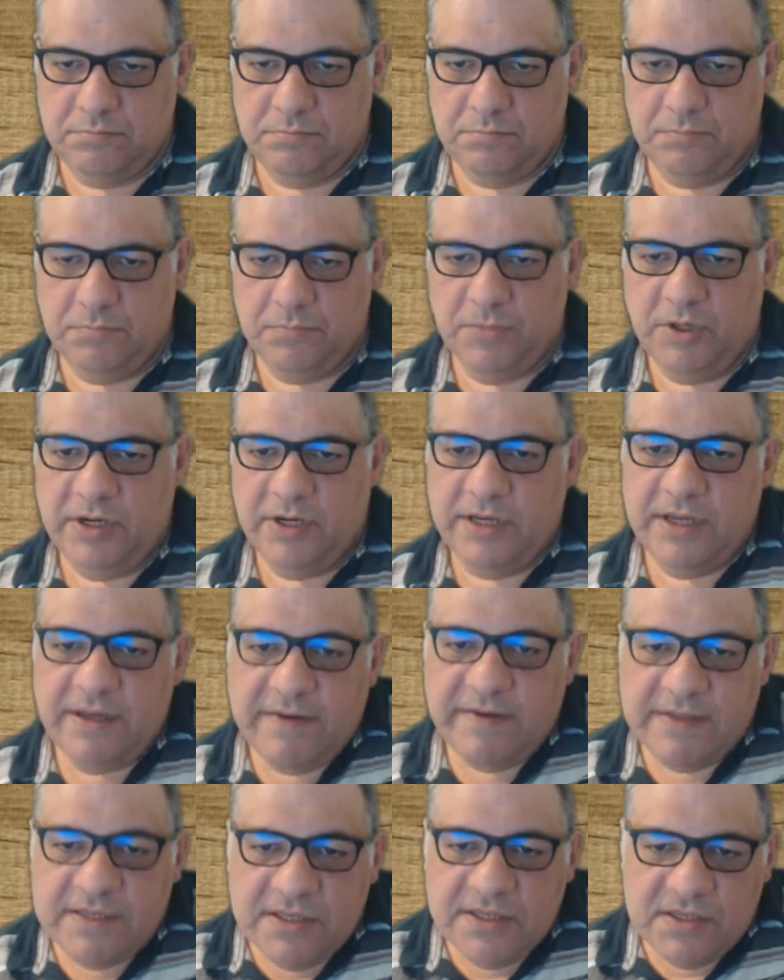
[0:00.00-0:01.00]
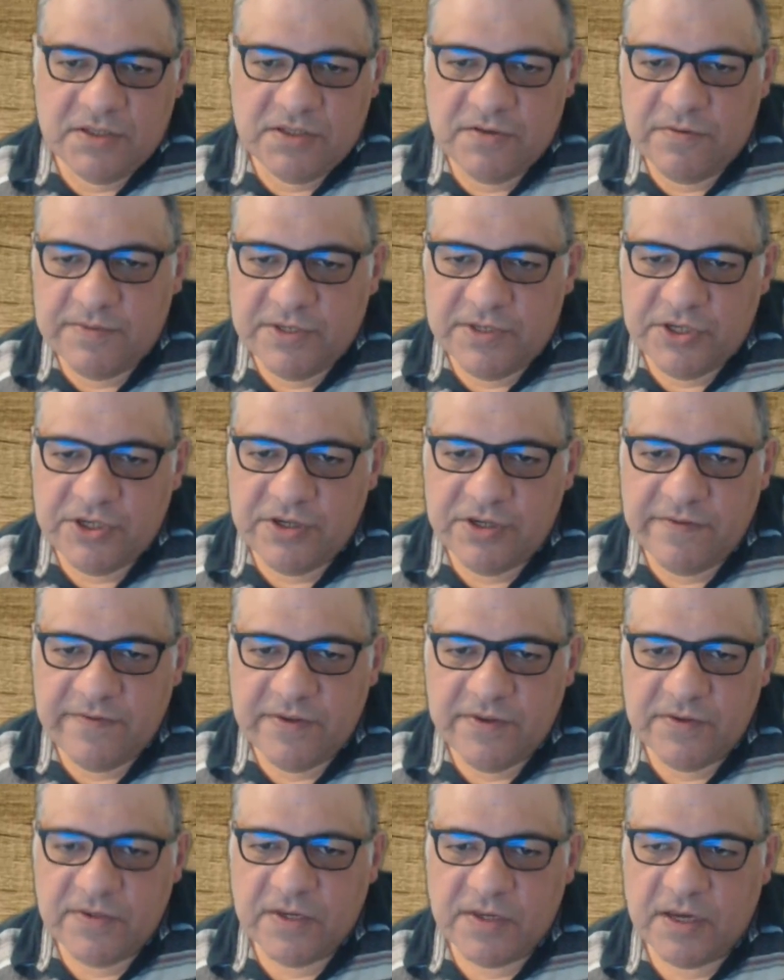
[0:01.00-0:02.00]
Alright, I had this sort of position a
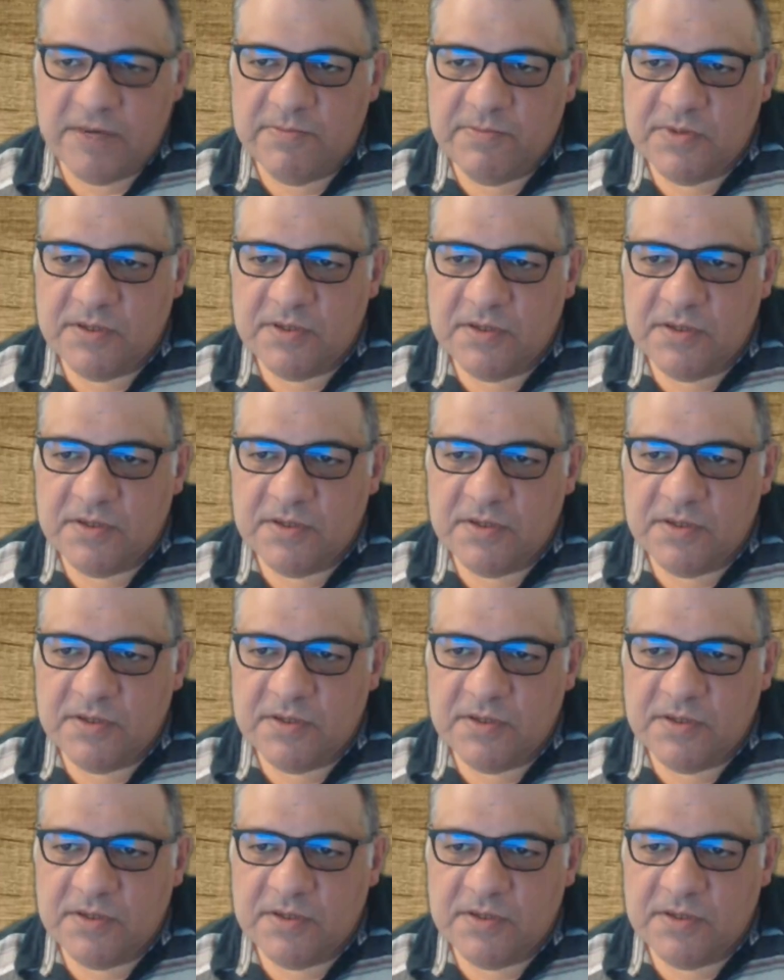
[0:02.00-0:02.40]
few times.